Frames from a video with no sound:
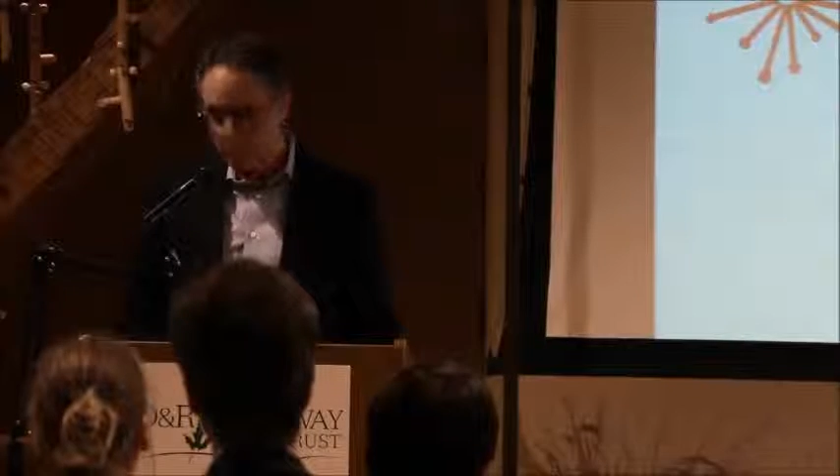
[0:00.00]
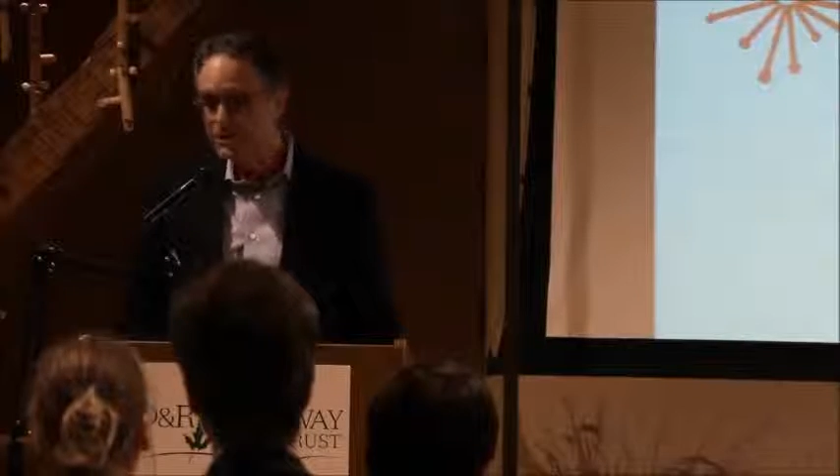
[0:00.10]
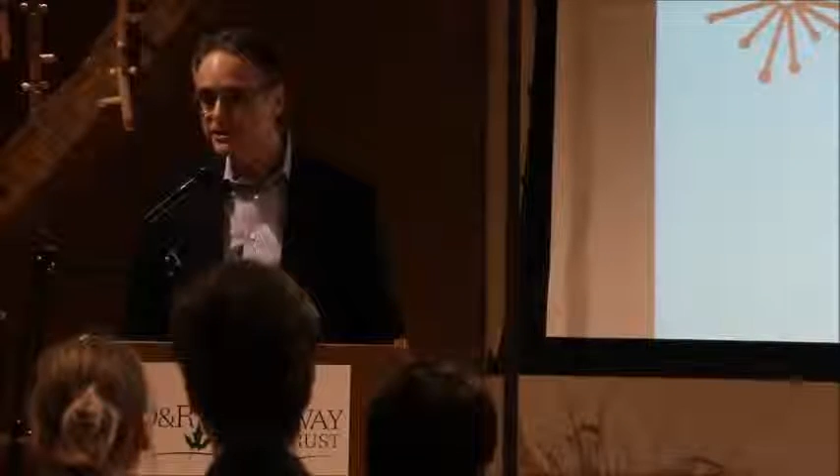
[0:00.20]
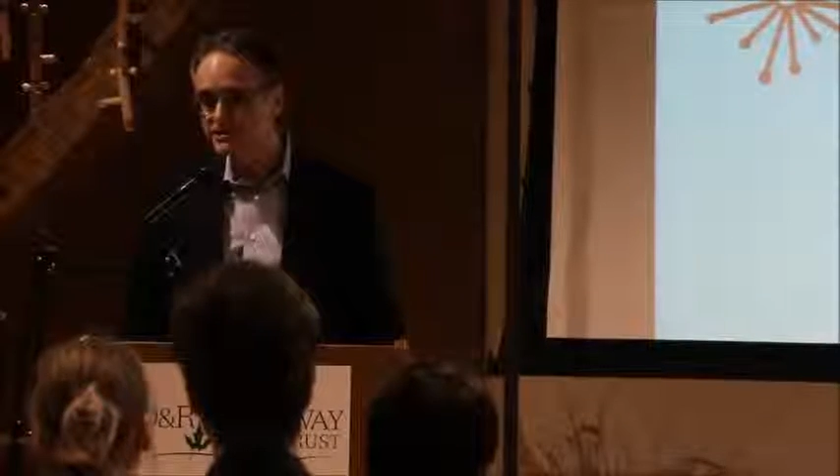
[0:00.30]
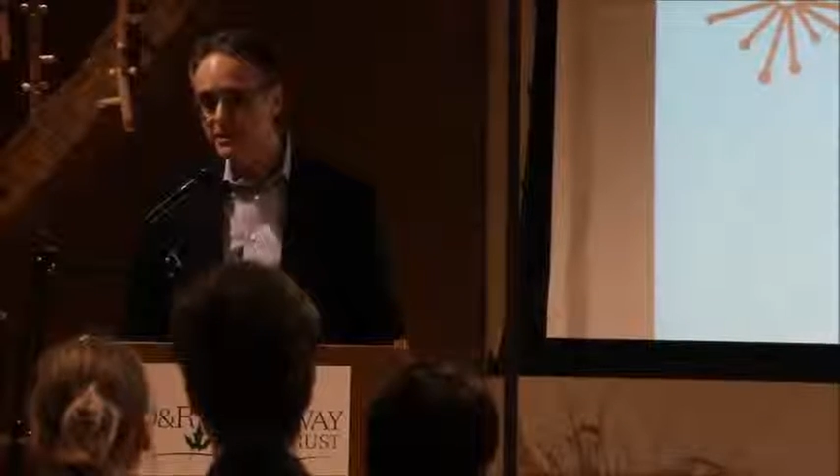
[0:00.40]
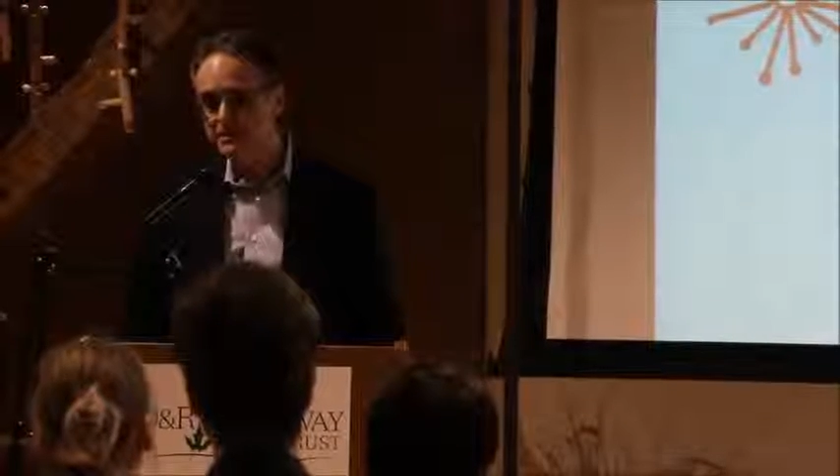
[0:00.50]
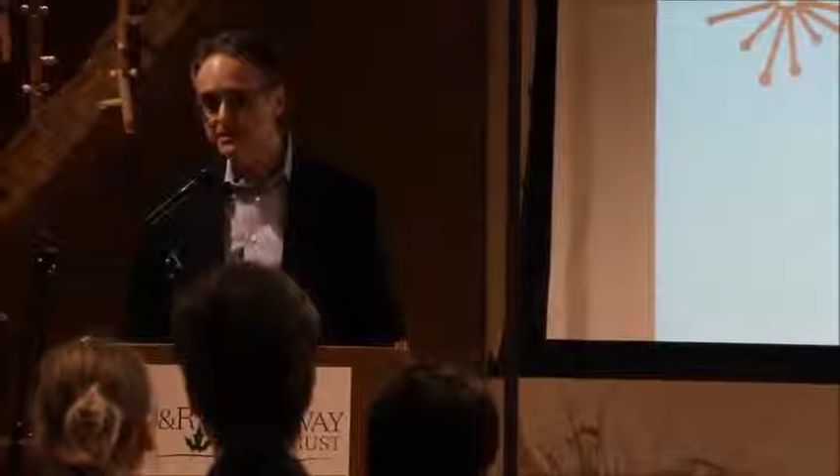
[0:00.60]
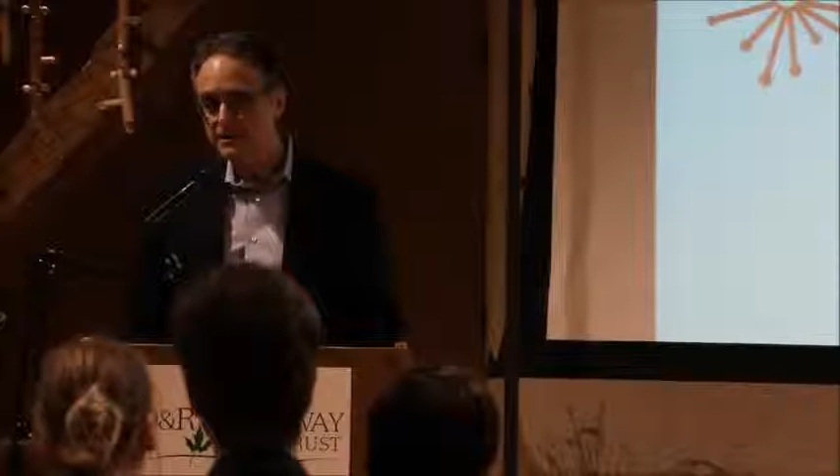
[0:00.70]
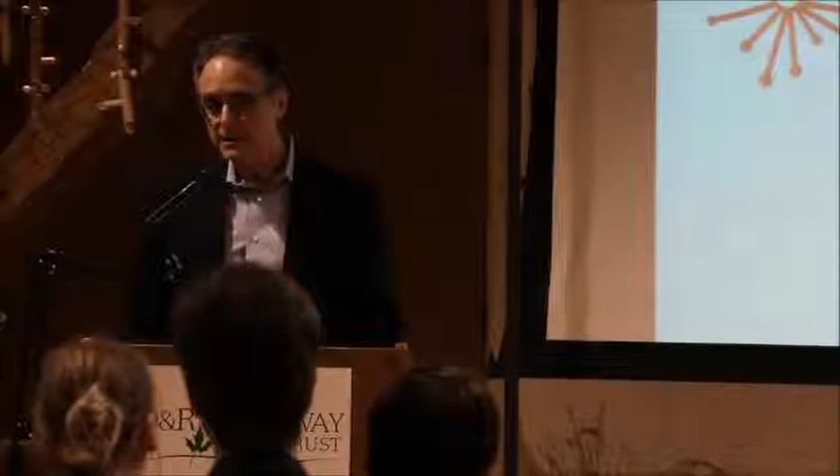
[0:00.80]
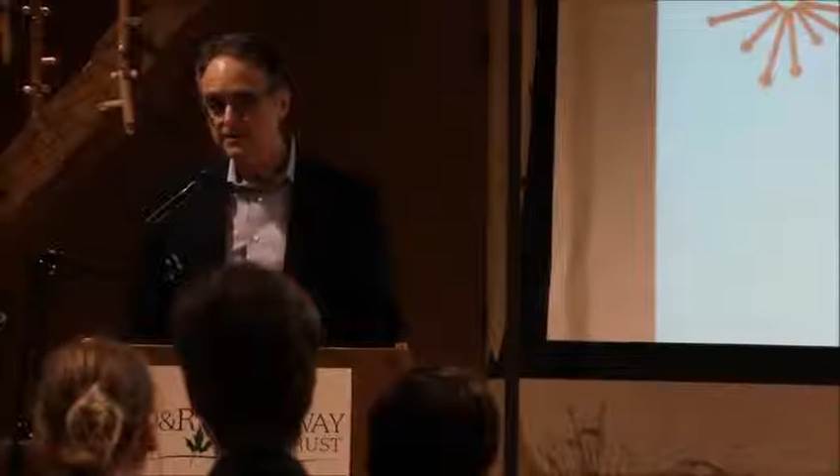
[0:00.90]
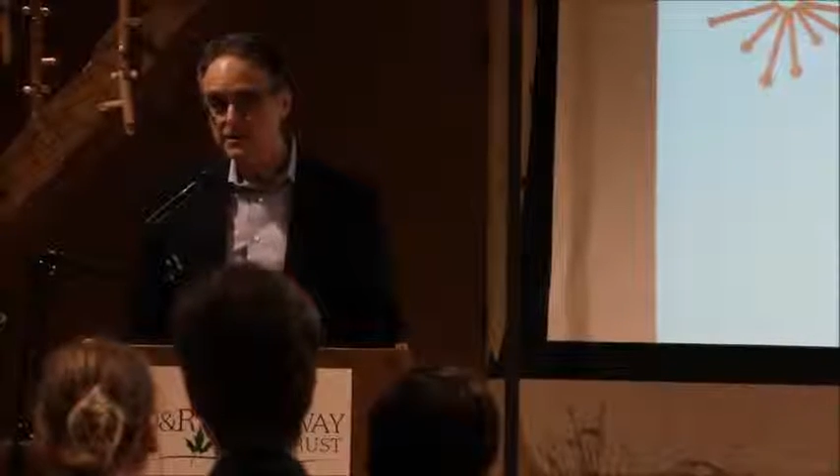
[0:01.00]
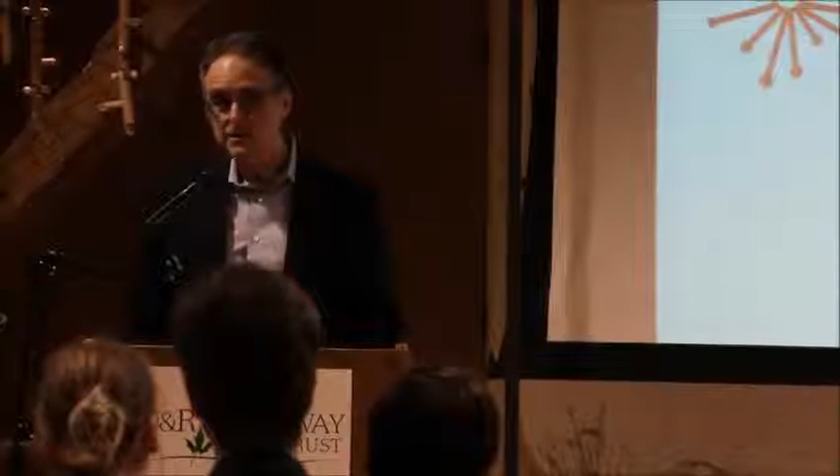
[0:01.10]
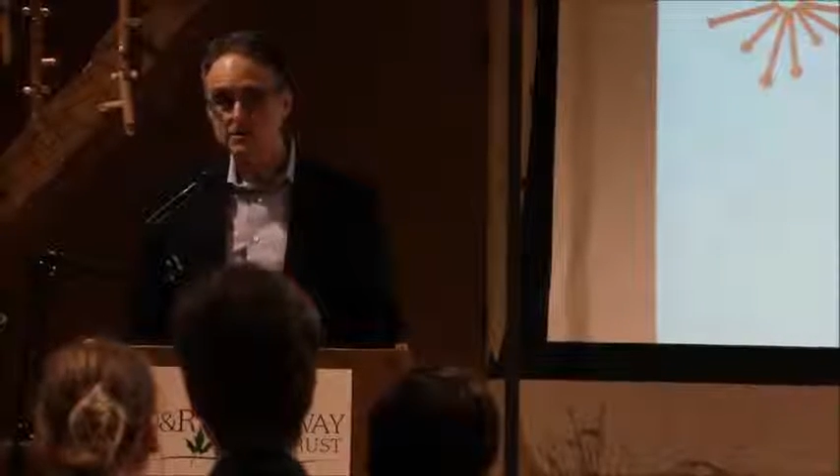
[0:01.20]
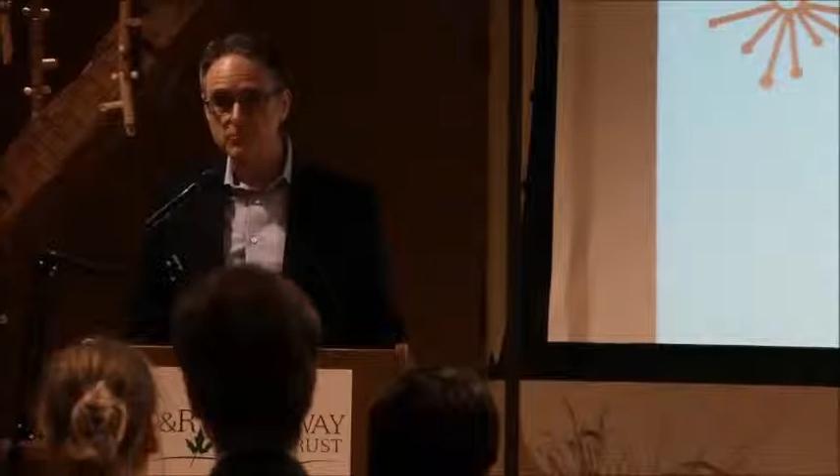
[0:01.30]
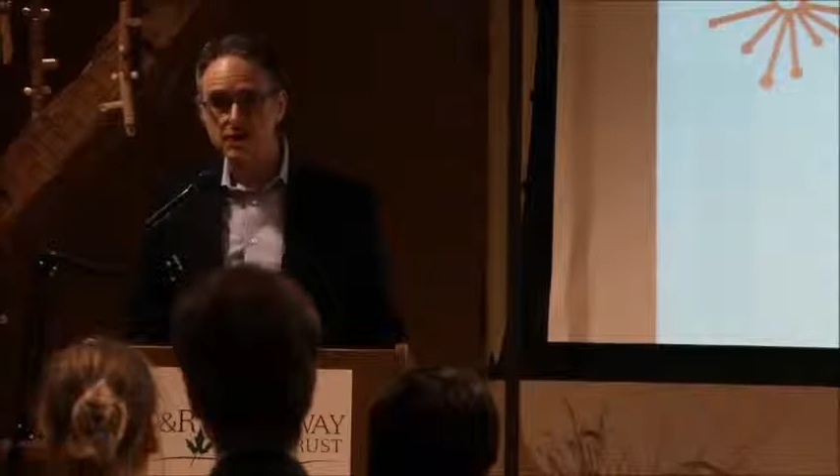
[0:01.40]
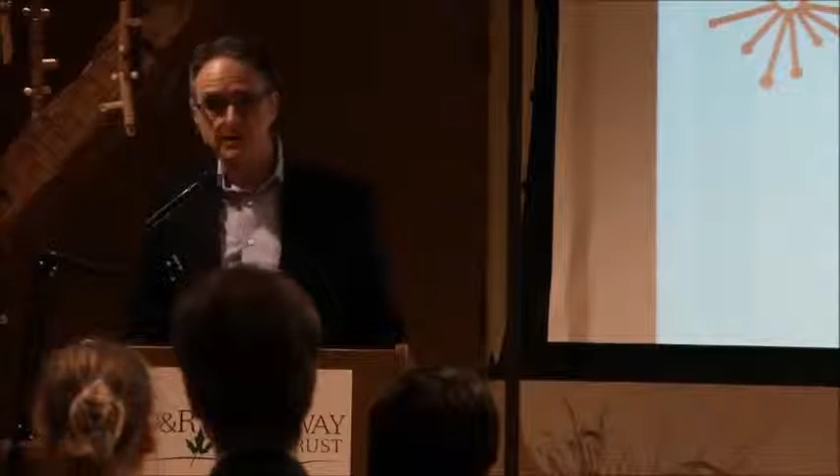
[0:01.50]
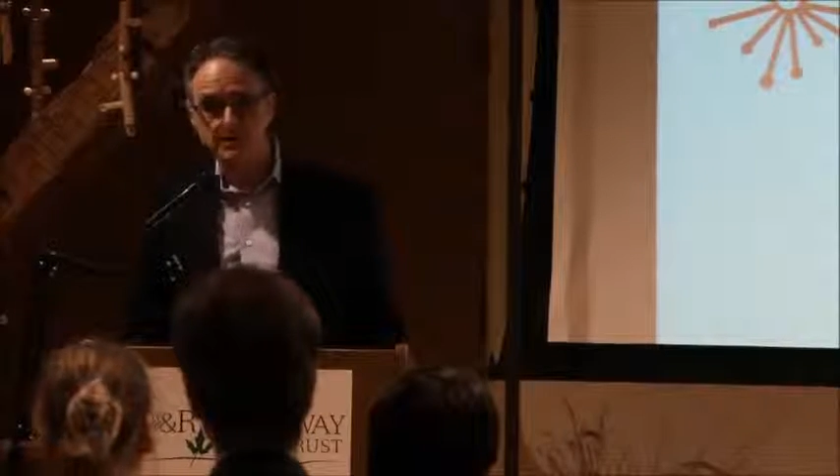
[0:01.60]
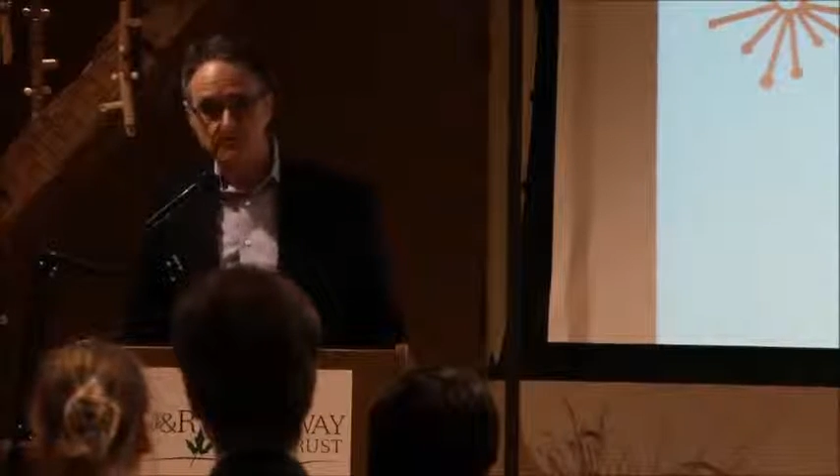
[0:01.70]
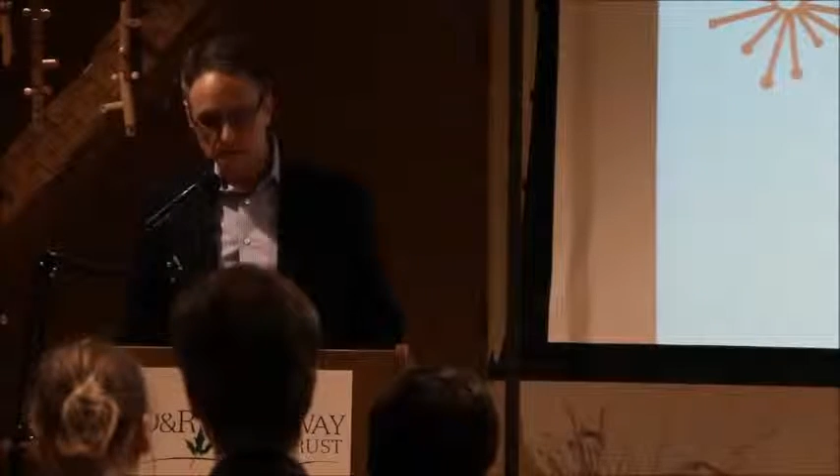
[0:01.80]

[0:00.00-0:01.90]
We had done everything right,